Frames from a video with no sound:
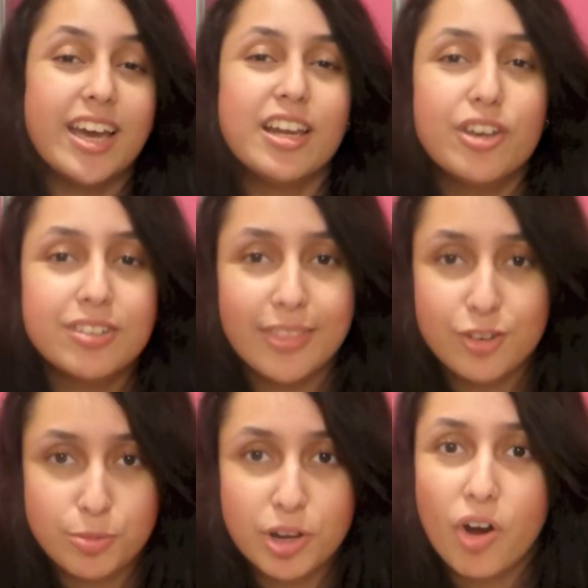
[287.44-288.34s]
yeah, it looks like
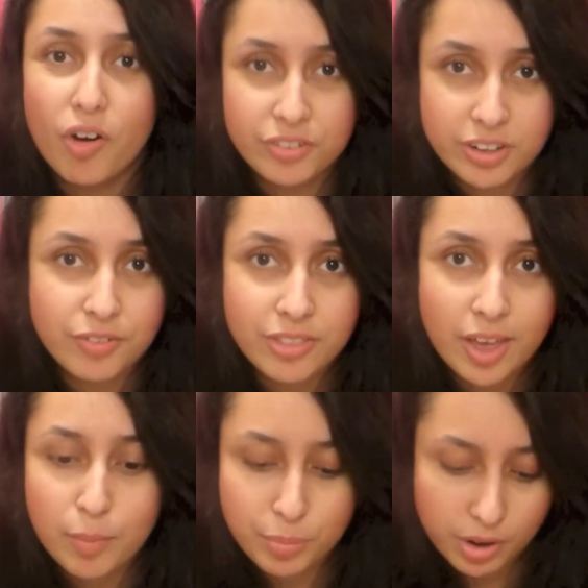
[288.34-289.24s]
there should be a lot of stuff in
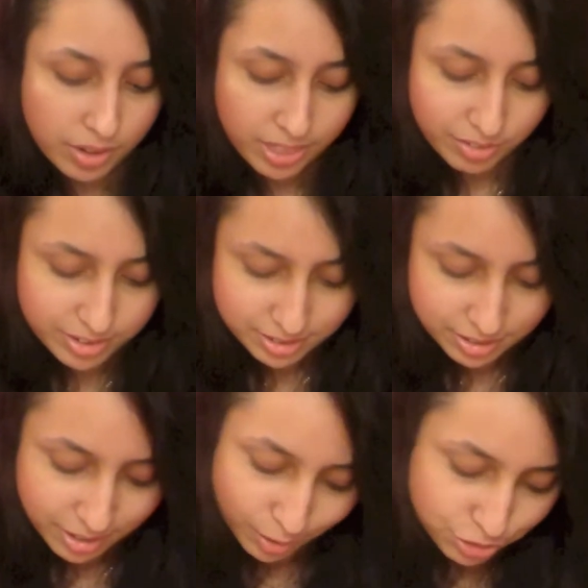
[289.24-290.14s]
there, but there
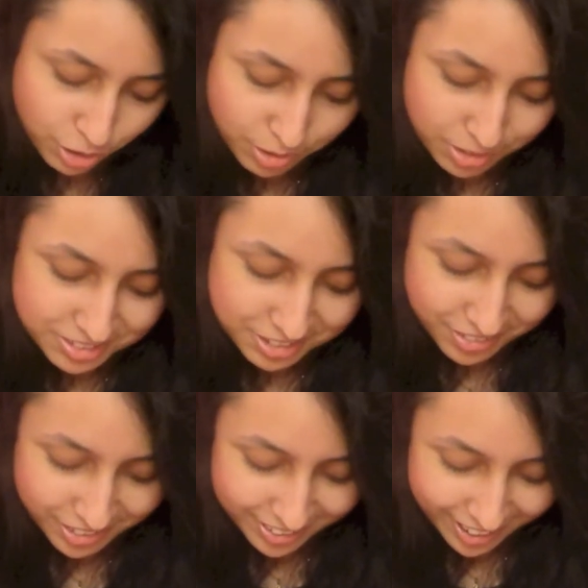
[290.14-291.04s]
isn't. I'll show you the
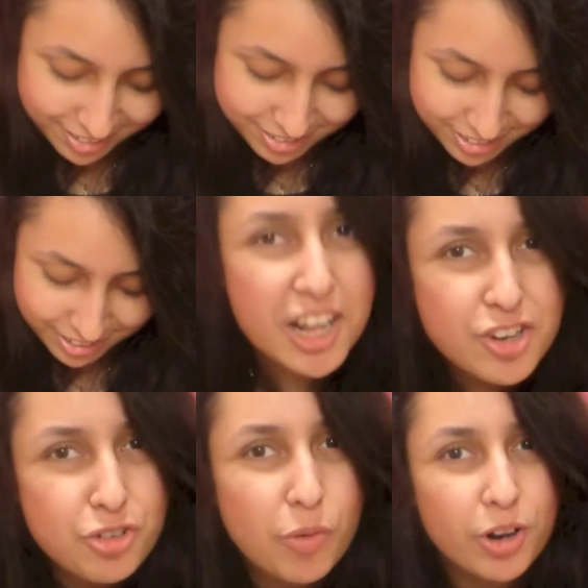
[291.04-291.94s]
stuff that I have.
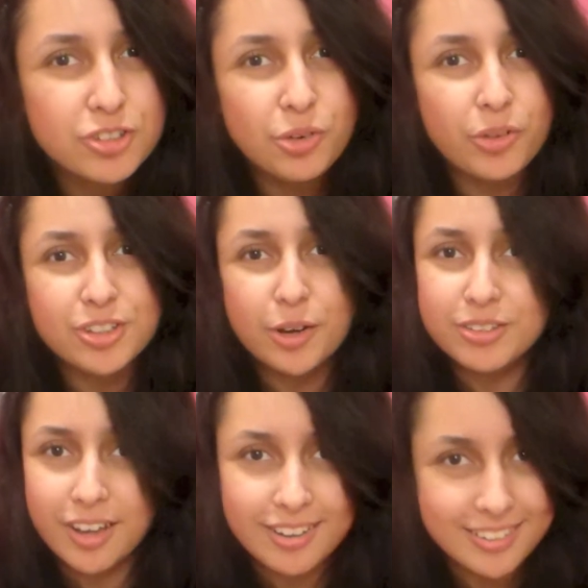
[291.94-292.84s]
Literally, when I saw this, I
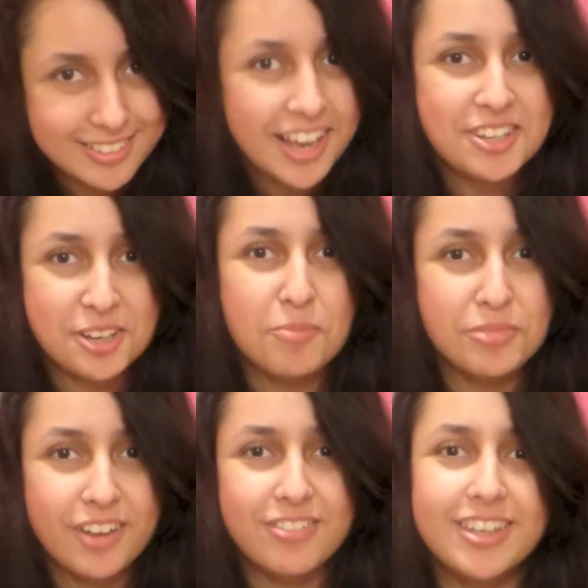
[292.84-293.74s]
was like, yes, I'm
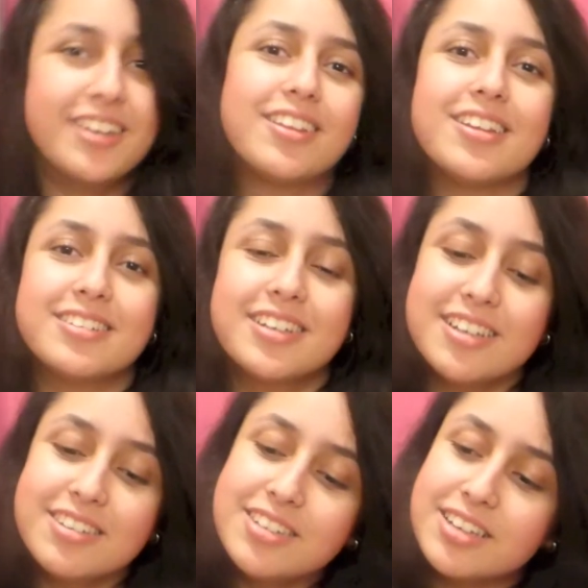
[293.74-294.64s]
definitely getting this. And
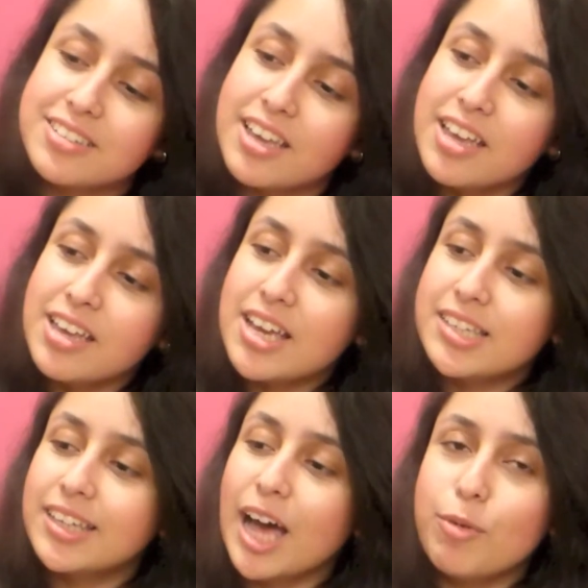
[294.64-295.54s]
it's this.
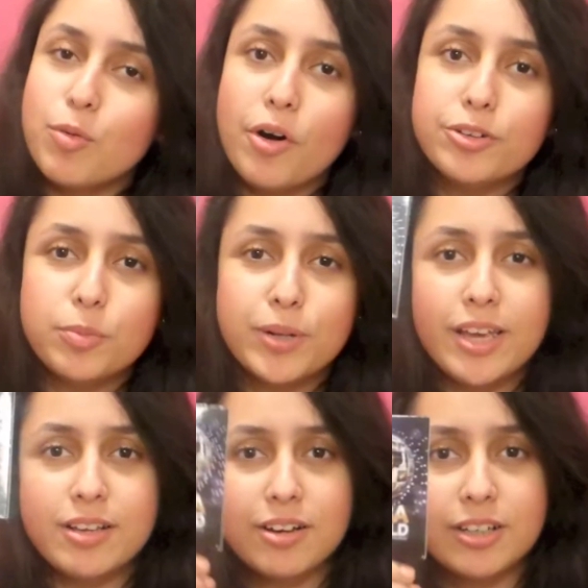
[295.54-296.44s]
It's an ABBA World
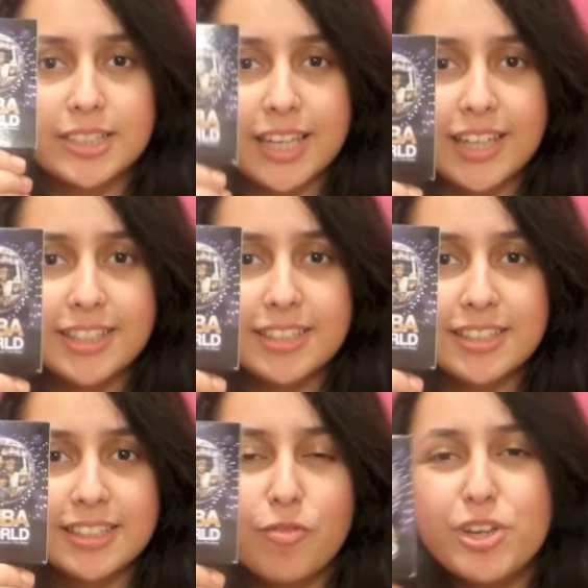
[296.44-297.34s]
playing card deck.
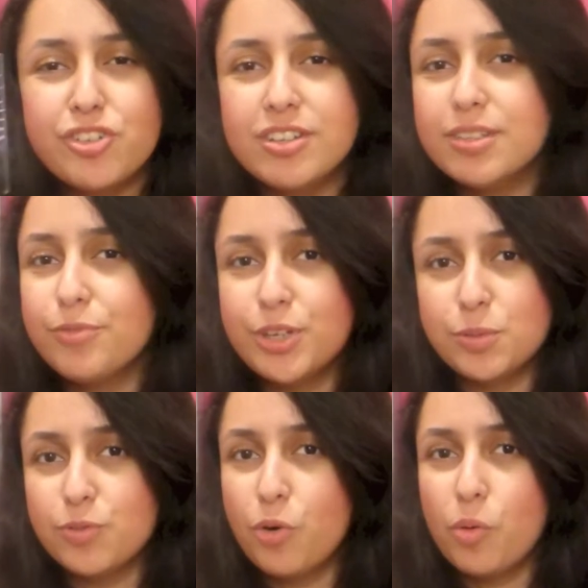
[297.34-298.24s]
I've mentioned in some
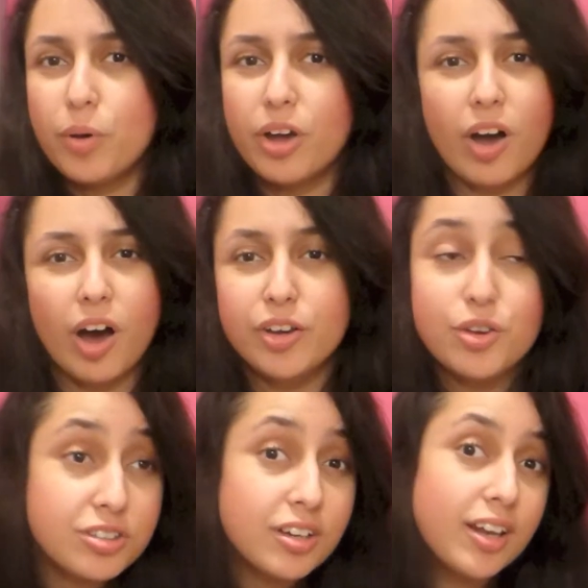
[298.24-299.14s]
videos before, but I
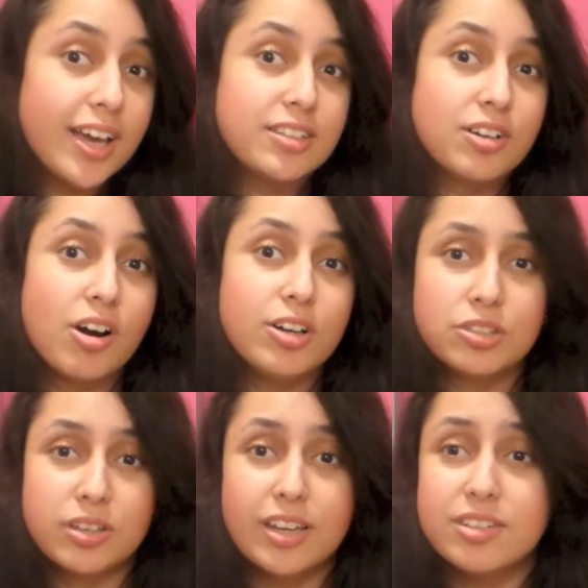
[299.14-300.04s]
used to collect
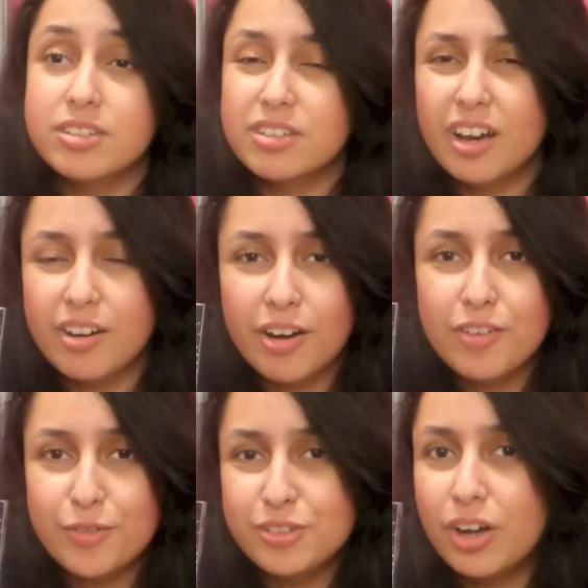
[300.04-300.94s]
cards and I kind
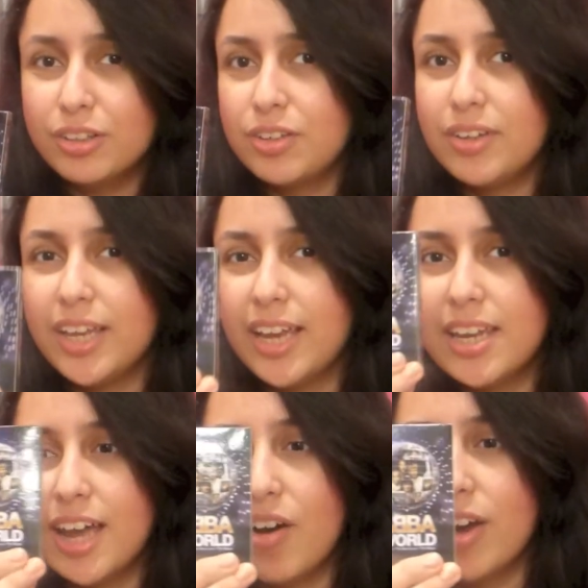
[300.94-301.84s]
of have started doing it
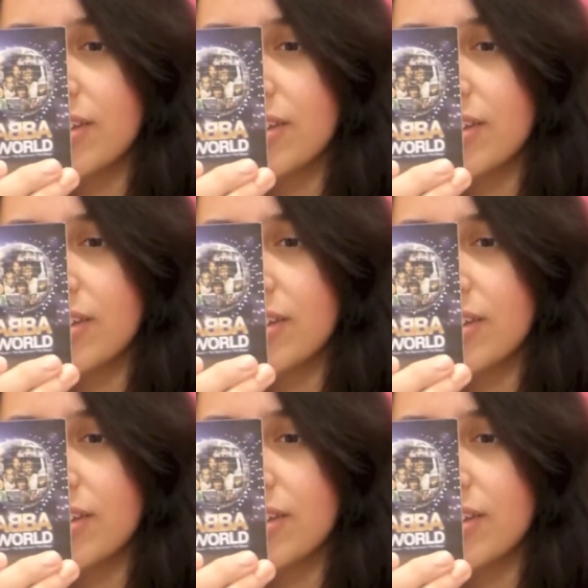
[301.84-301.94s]
again now.